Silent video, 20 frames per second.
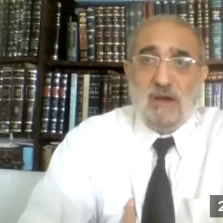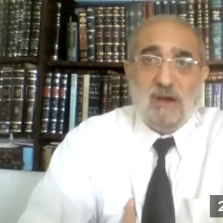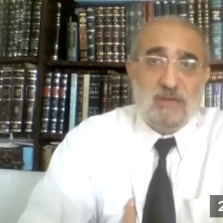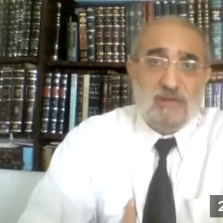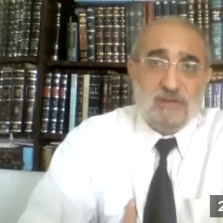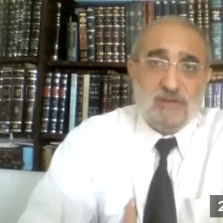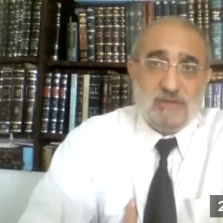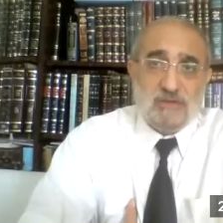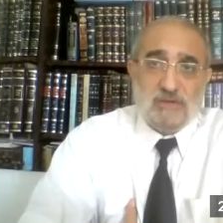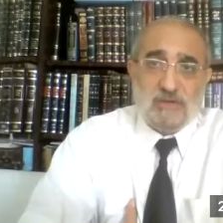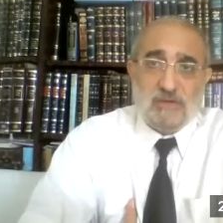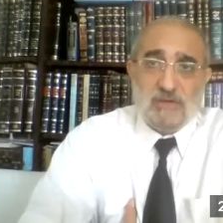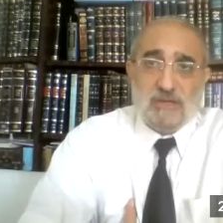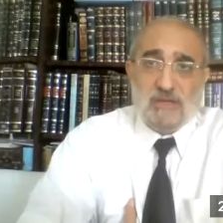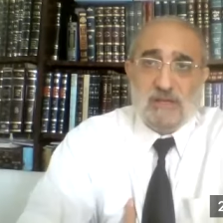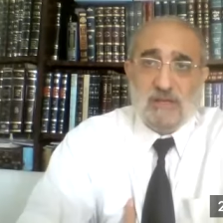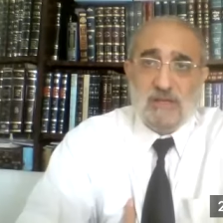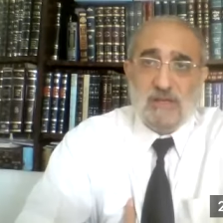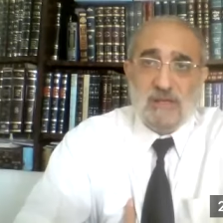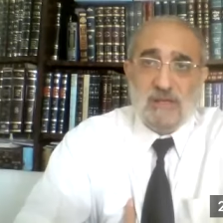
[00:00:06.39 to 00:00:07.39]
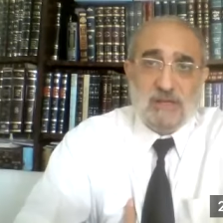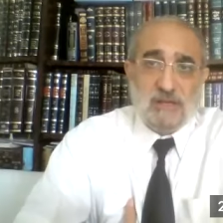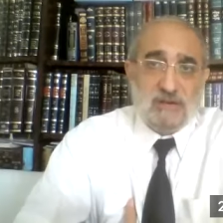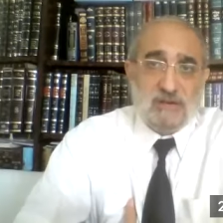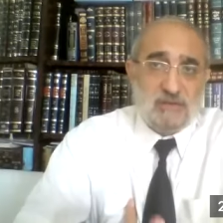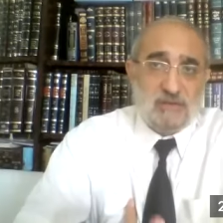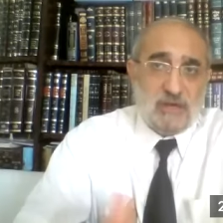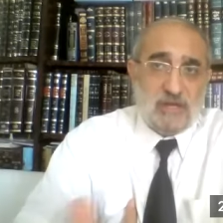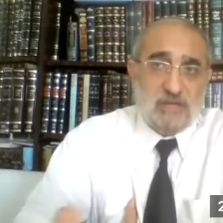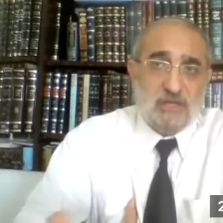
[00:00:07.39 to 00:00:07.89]
other uh, you
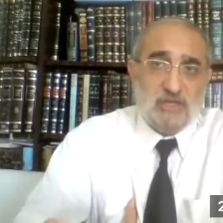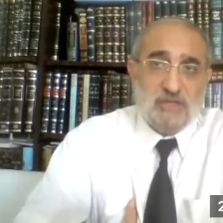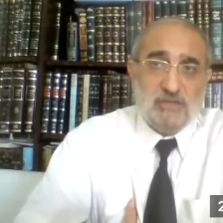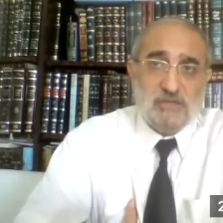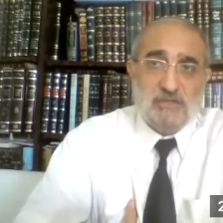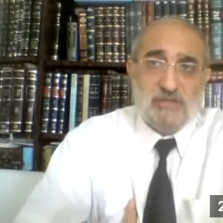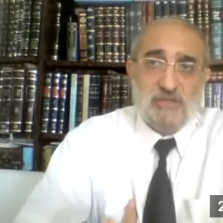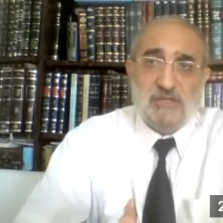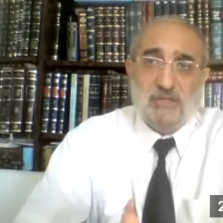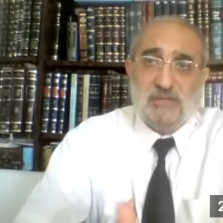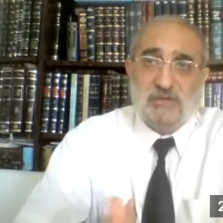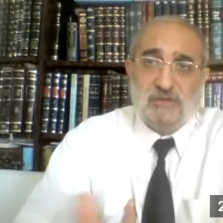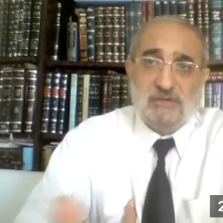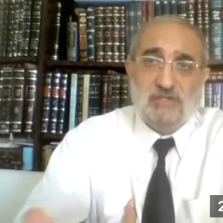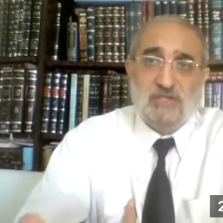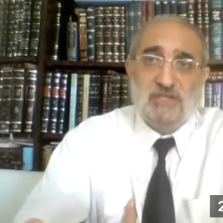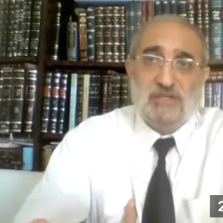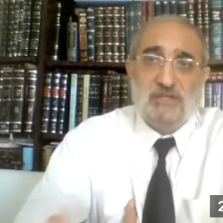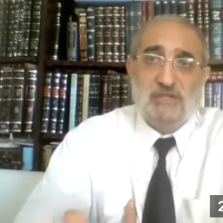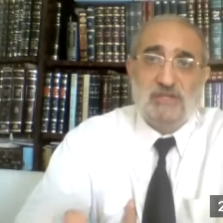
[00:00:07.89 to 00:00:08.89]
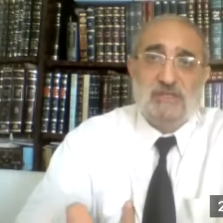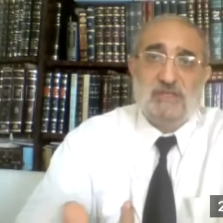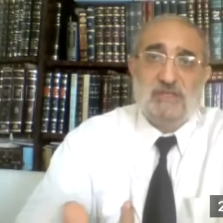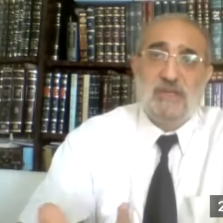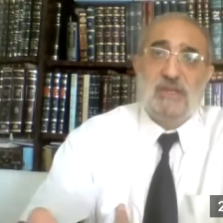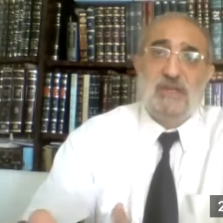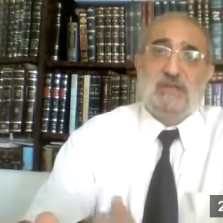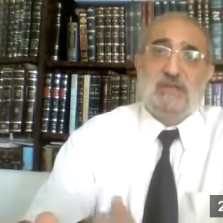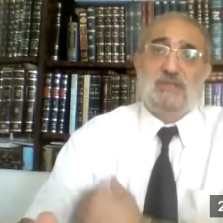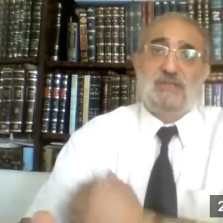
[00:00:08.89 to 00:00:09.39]
know nations, Christians
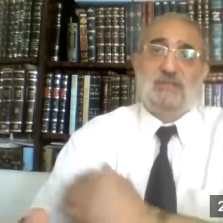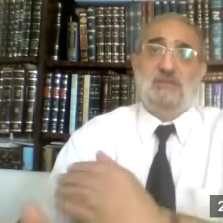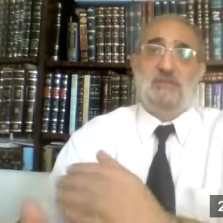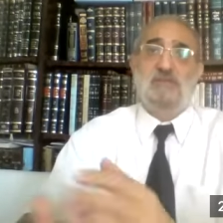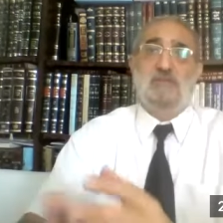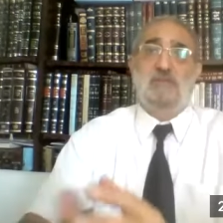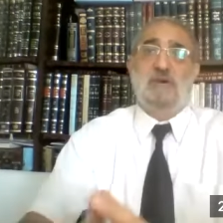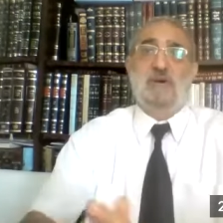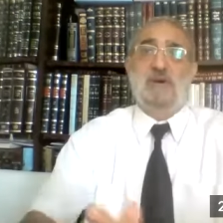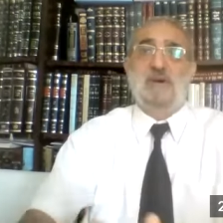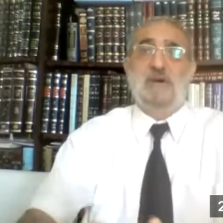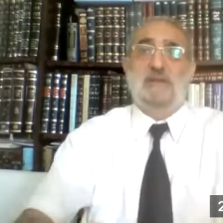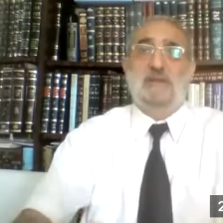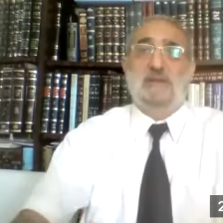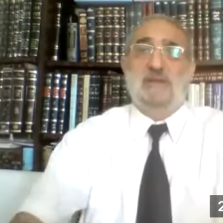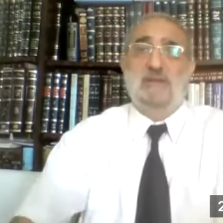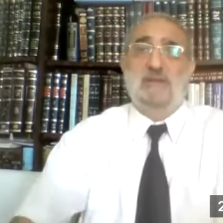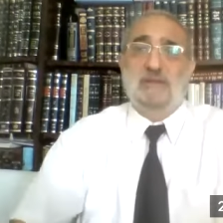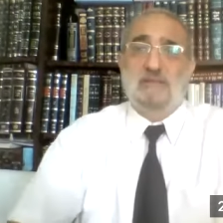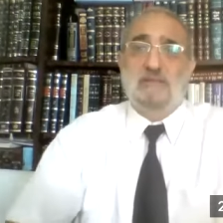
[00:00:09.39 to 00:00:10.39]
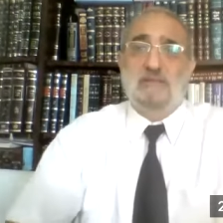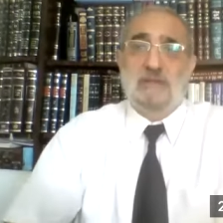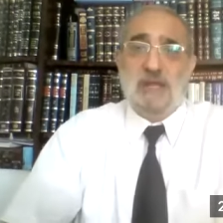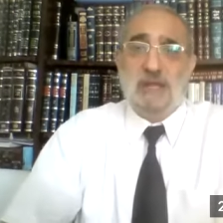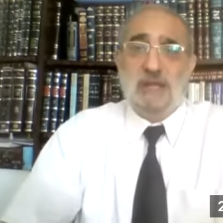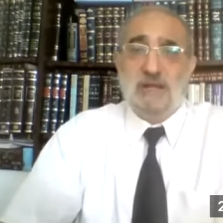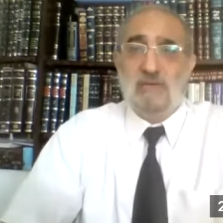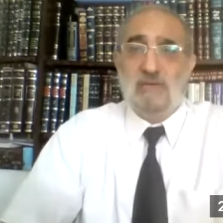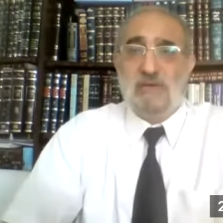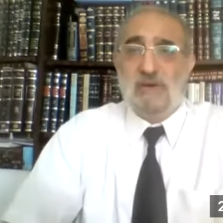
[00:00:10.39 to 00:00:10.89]
and so on, the
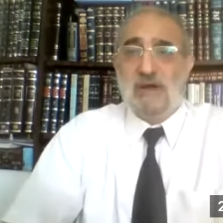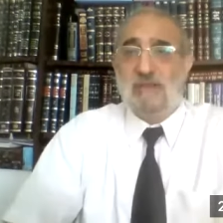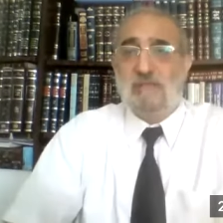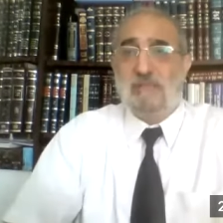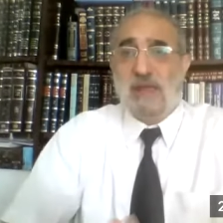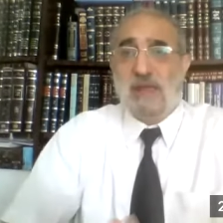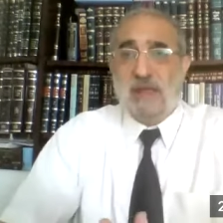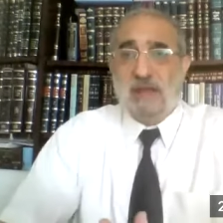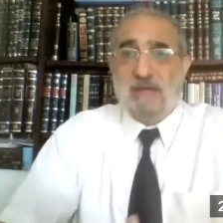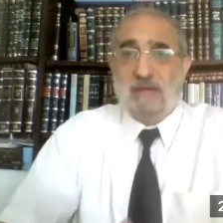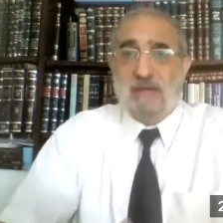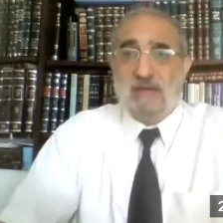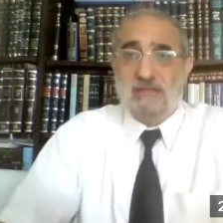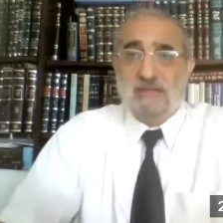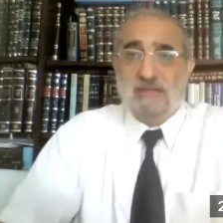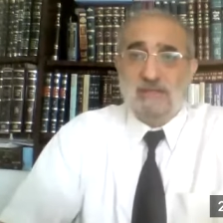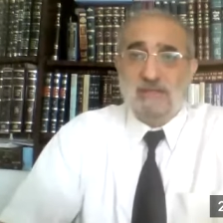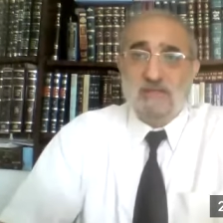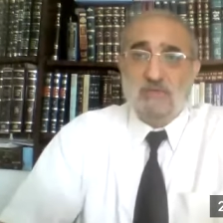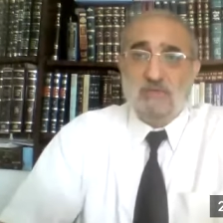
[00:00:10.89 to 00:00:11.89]
Bnei Noach parents,